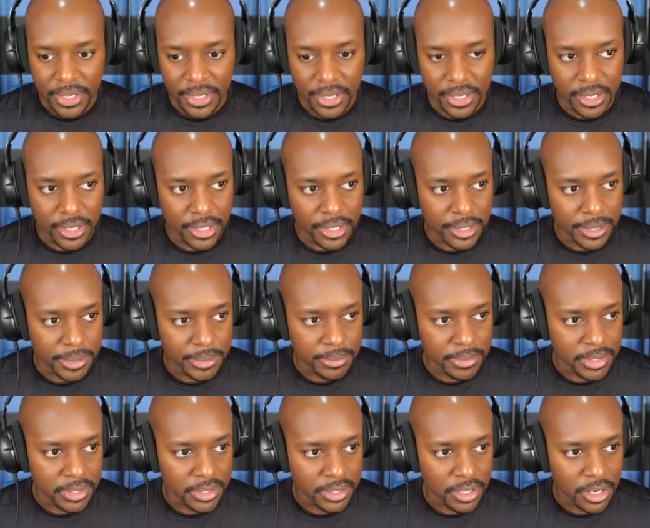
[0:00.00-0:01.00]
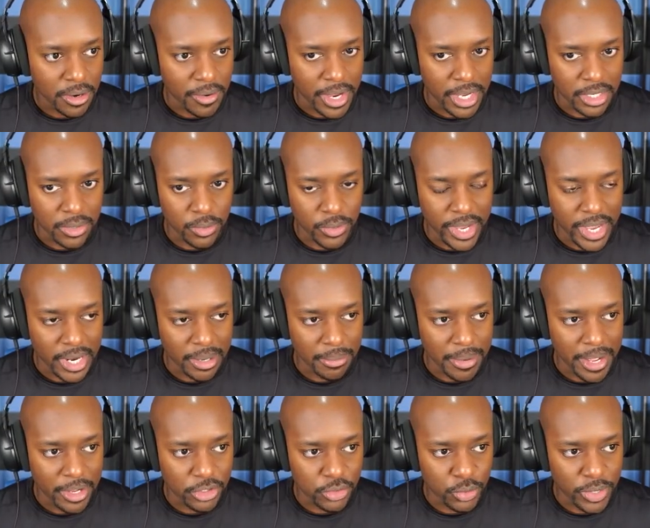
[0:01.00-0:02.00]
All right, we
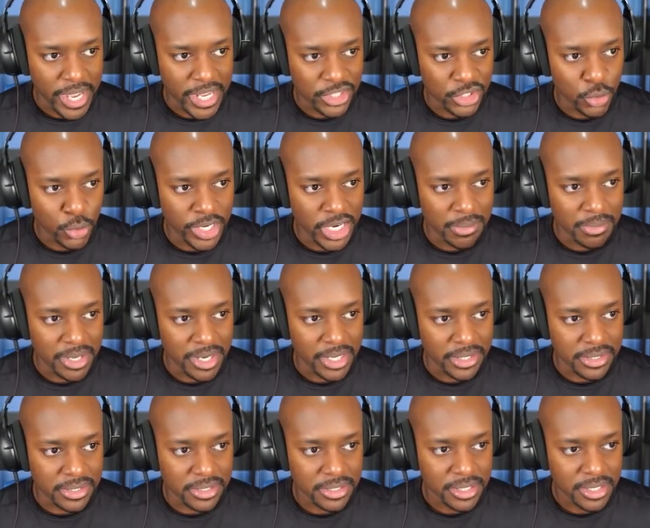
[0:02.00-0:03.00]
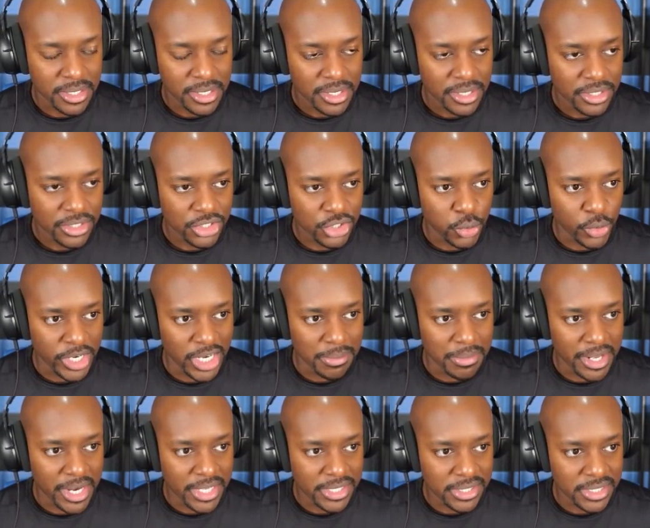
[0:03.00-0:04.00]
got 20 minutes
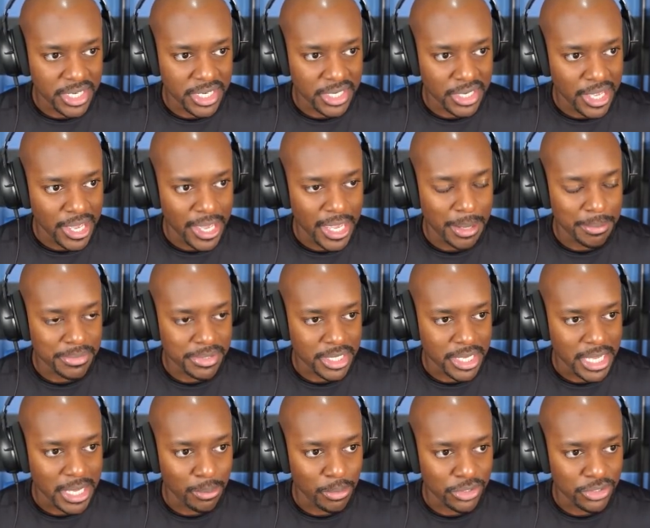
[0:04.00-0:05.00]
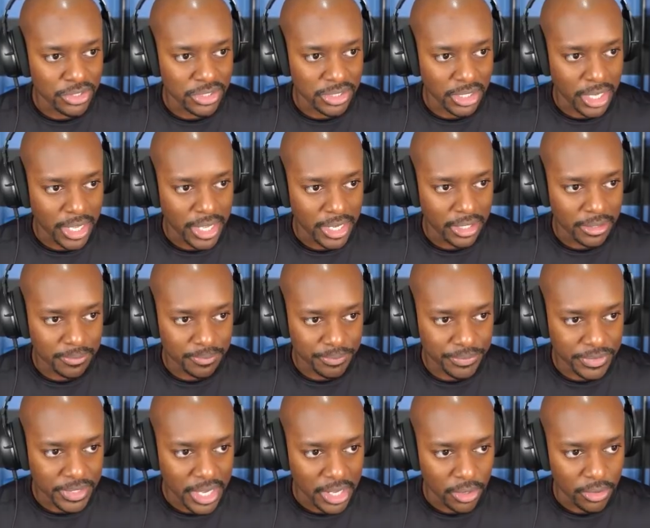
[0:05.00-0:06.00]
in game time, which is like,
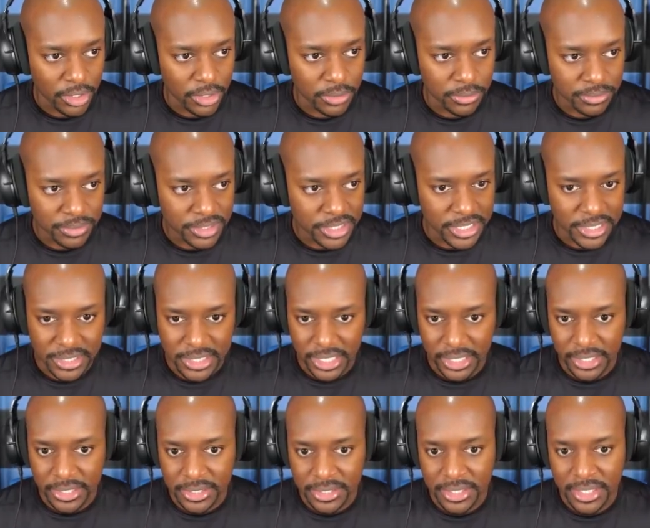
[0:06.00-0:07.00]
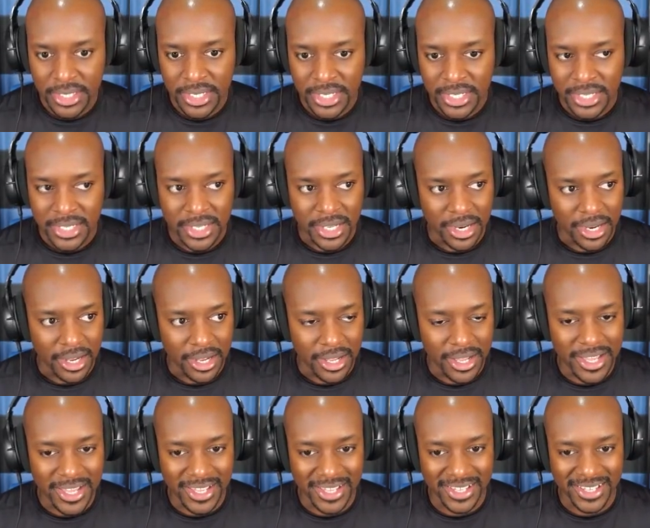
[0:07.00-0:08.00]
I don't know, 10 seconds.
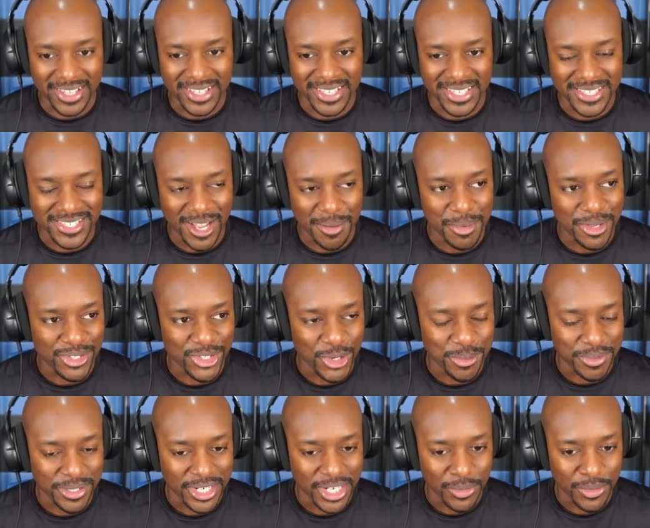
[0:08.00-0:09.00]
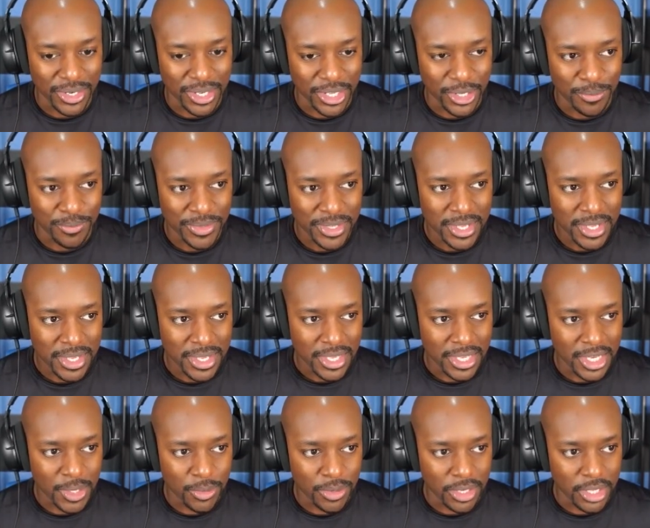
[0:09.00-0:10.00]
It's almost open. Here we go.
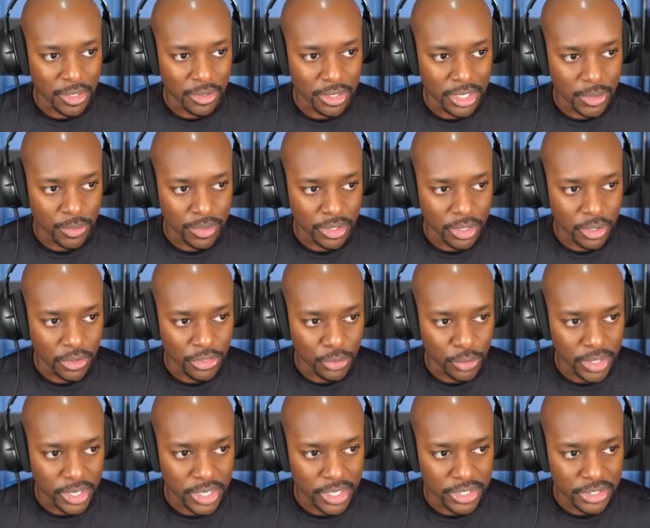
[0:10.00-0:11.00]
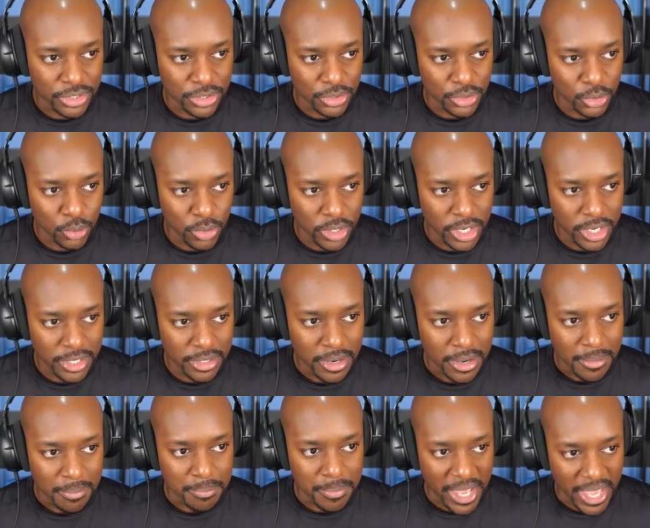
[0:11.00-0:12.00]
3, 2, 1,
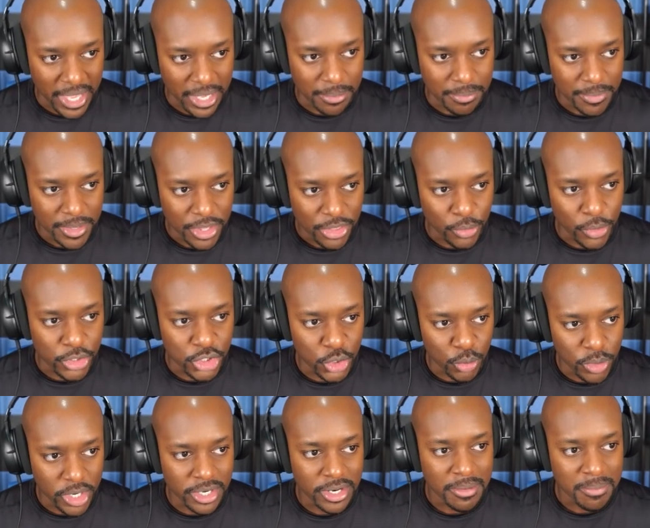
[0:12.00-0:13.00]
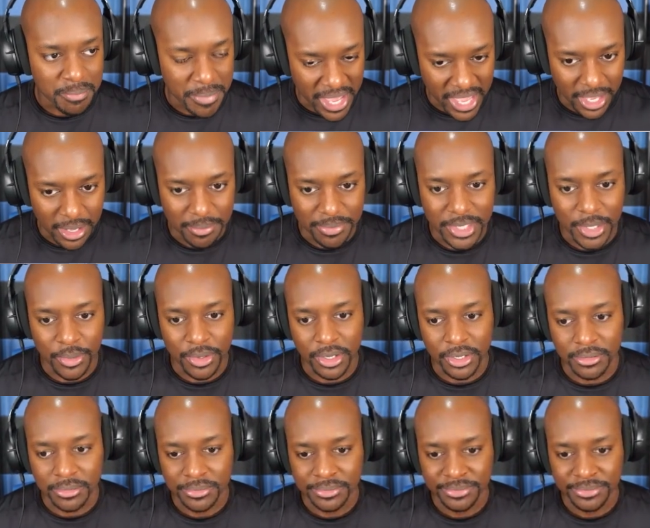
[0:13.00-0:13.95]
bam. 3, 2, 1, bam. There we go.